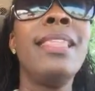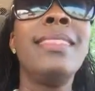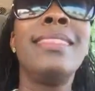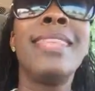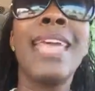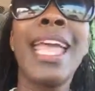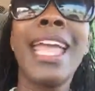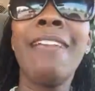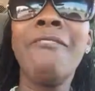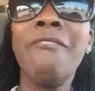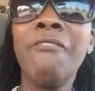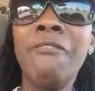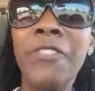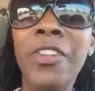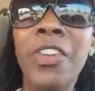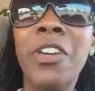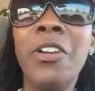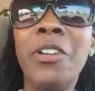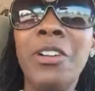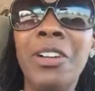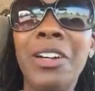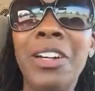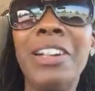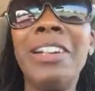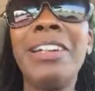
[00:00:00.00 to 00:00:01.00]
they
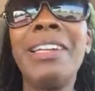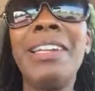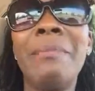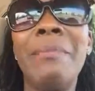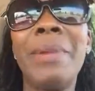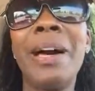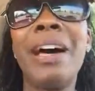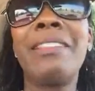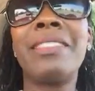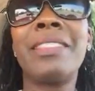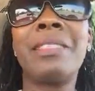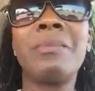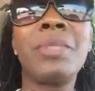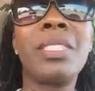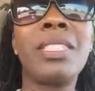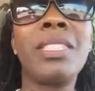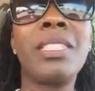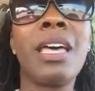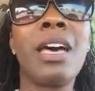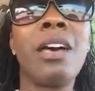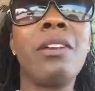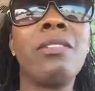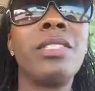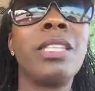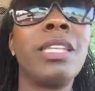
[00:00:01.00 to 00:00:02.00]
feel good about
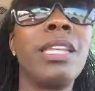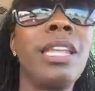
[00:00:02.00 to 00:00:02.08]
themselves